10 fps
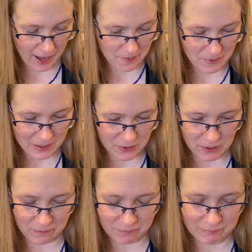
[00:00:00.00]

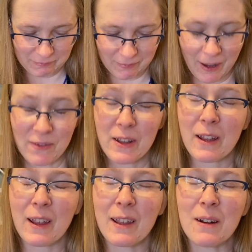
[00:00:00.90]
which I feel
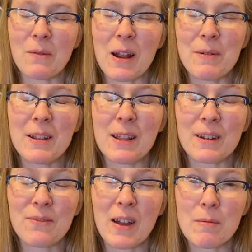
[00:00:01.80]
like I can get away with
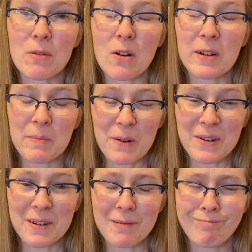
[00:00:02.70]
as a fiber arts
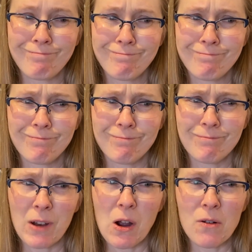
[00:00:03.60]
person.
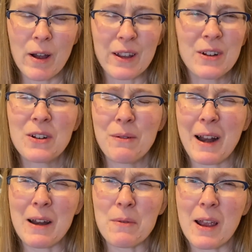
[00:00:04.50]
No, I can just do it
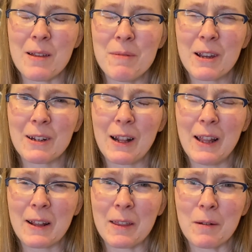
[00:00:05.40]
anyway because I
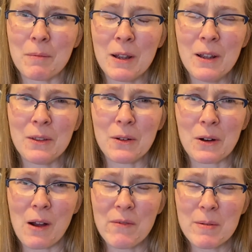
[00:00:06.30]
like them. They're
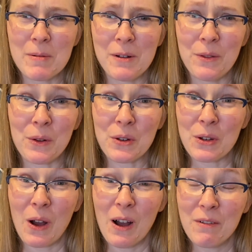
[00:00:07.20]
comfortable, they're
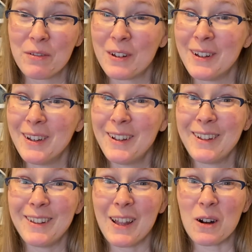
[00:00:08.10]
soft,
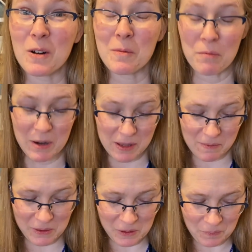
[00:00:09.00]
they're
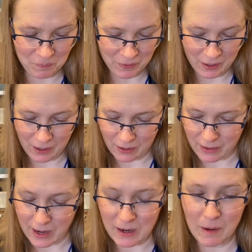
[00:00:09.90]
breathable,
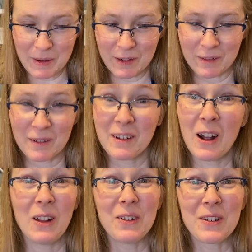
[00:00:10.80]
they come in
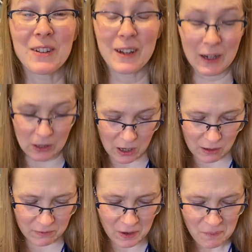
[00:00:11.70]
colors that I love,